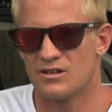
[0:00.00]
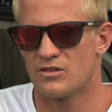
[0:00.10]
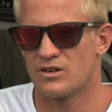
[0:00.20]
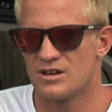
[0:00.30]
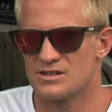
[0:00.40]
All
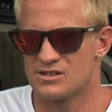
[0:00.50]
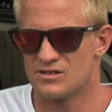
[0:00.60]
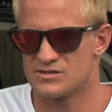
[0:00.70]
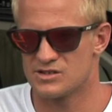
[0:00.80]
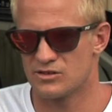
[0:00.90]
the guys
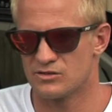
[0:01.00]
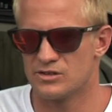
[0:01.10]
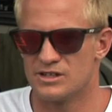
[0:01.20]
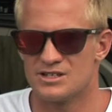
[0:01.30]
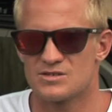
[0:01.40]
surf so good,
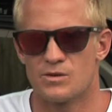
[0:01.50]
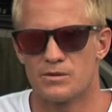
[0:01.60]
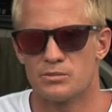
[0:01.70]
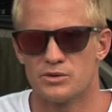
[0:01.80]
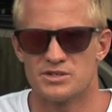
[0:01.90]
and you just
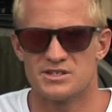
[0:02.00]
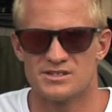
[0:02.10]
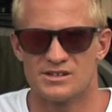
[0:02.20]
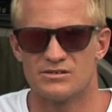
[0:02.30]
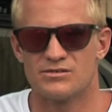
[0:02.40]
want to push
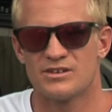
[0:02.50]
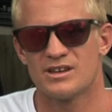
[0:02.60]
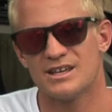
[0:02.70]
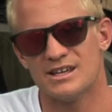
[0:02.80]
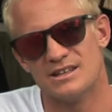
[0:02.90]
yourself
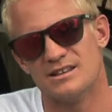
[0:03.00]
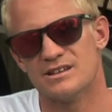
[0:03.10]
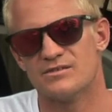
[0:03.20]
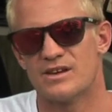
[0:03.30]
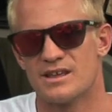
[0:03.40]
in the
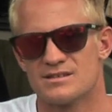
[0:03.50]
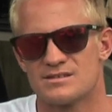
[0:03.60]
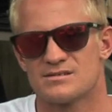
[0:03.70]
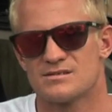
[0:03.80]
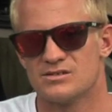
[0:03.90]

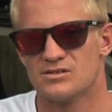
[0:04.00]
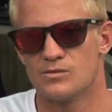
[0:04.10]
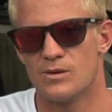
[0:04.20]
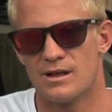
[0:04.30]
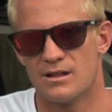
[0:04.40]
events to do
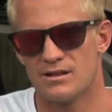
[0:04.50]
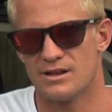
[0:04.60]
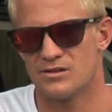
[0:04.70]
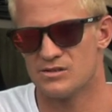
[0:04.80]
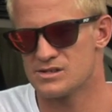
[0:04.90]
well,
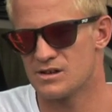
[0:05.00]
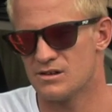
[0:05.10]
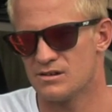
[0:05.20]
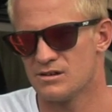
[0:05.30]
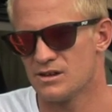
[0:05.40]
and
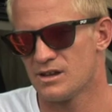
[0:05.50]
also